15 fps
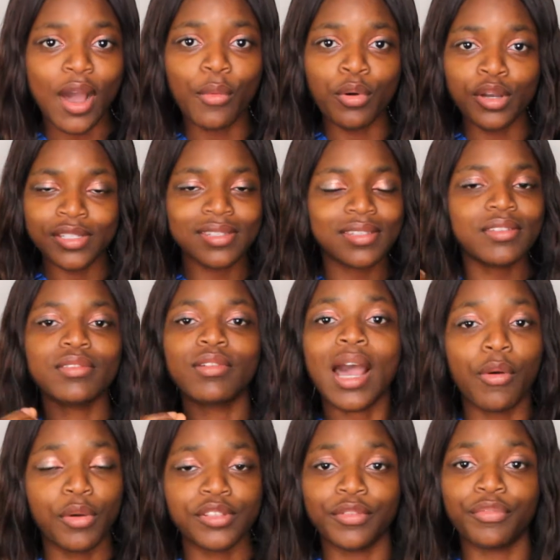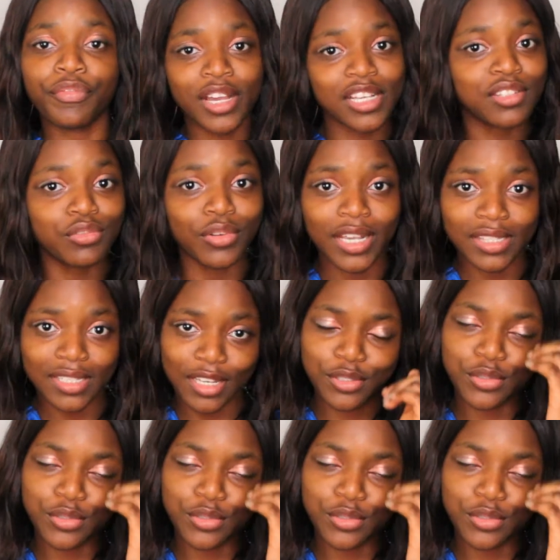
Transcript: I was I was a fast writer.